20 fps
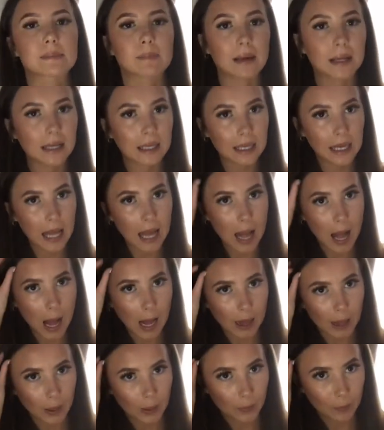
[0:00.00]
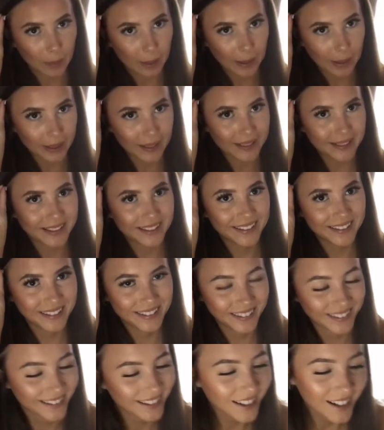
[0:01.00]
a little
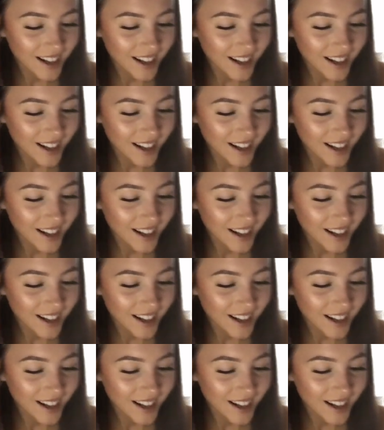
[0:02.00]
bit.